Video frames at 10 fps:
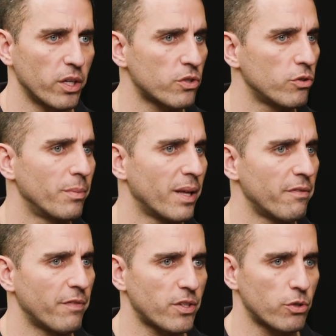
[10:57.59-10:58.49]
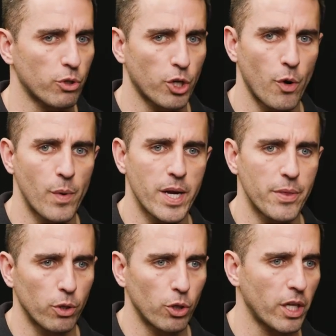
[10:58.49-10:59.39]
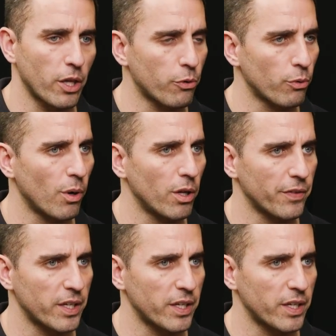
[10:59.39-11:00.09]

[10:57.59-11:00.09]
assume that investors are going and they're looking through all the